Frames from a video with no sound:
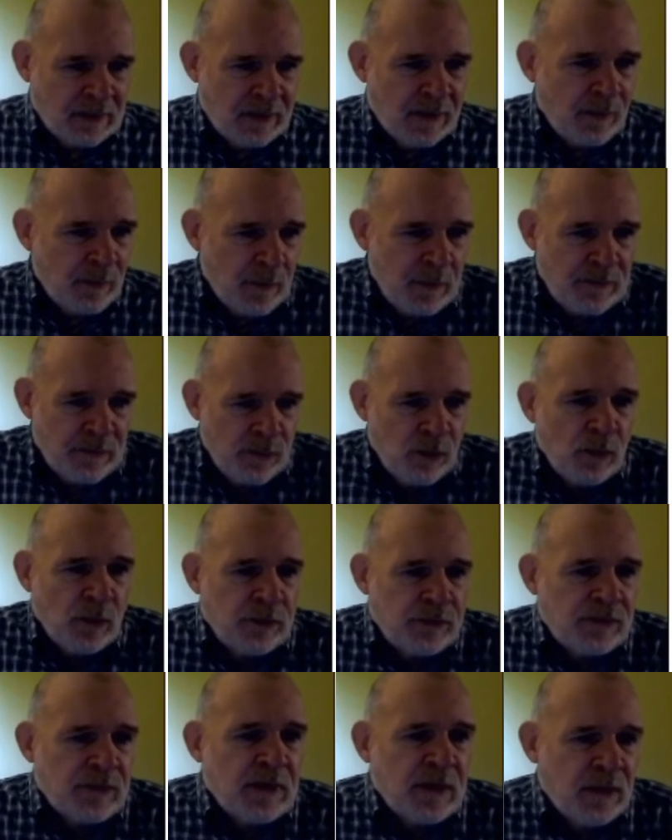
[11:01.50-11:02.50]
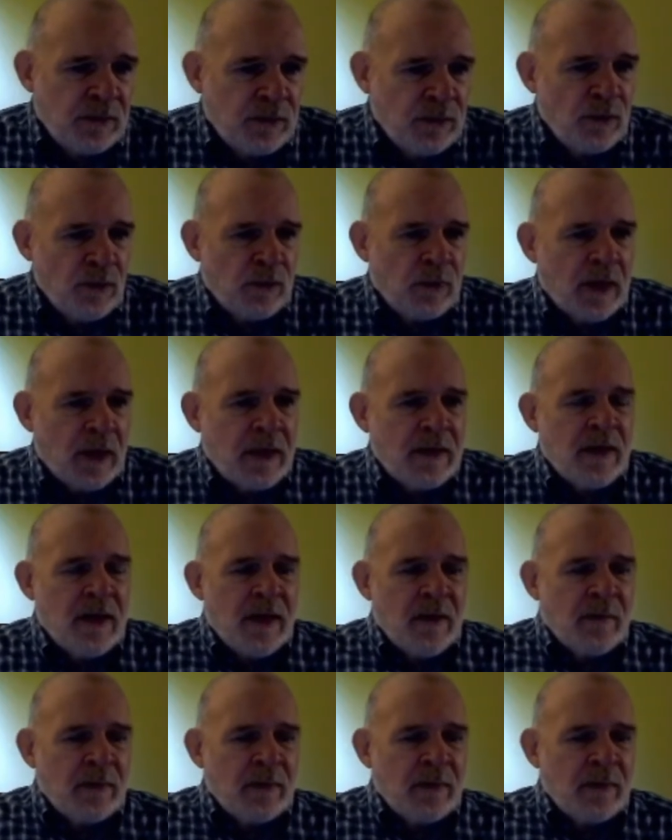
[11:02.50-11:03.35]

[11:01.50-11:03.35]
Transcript: That would be a foolish thing to do, right?